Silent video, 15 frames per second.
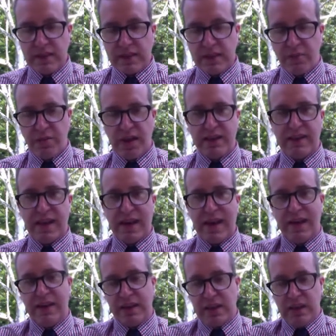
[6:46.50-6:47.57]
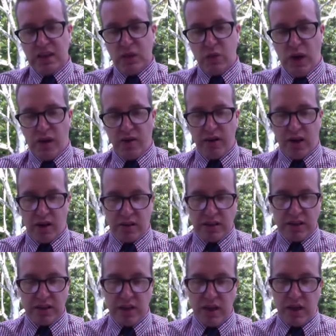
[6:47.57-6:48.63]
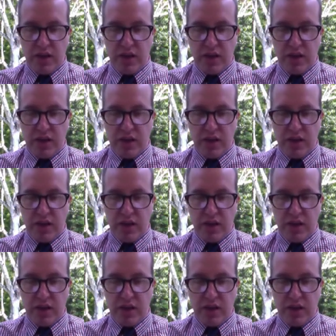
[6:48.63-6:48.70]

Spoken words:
The place had, to our knowledge,